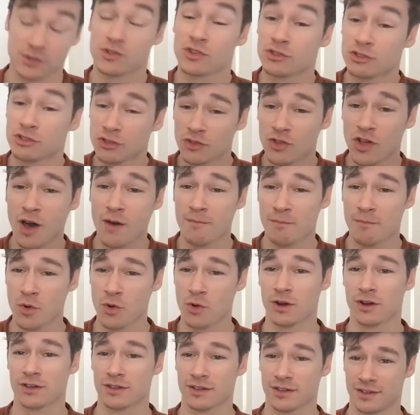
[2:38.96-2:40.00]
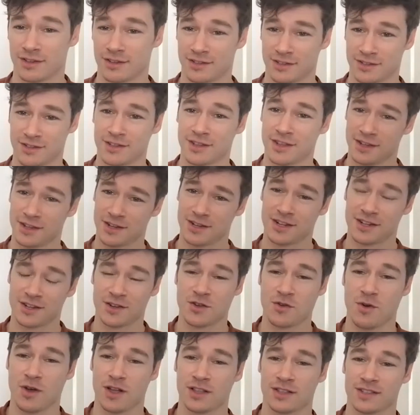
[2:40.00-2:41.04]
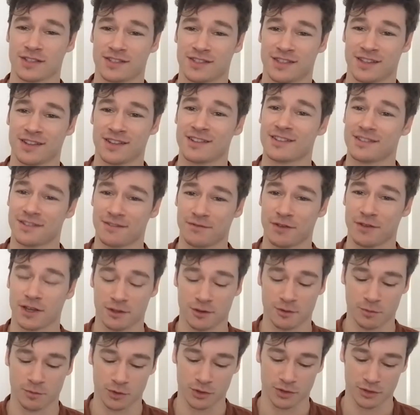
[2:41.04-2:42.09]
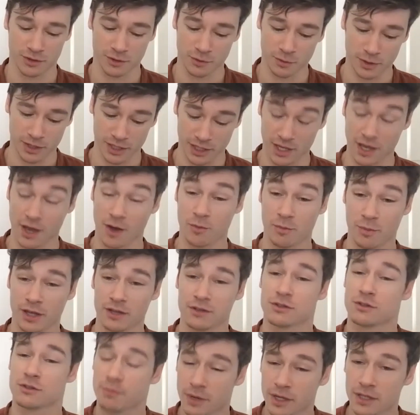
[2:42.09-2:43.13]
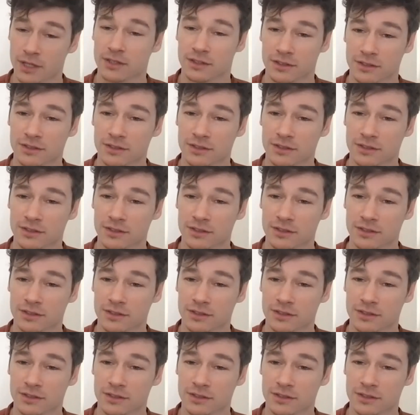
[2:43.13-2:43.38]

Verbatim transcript: A lot more nuance than is available on the WikiHow page, but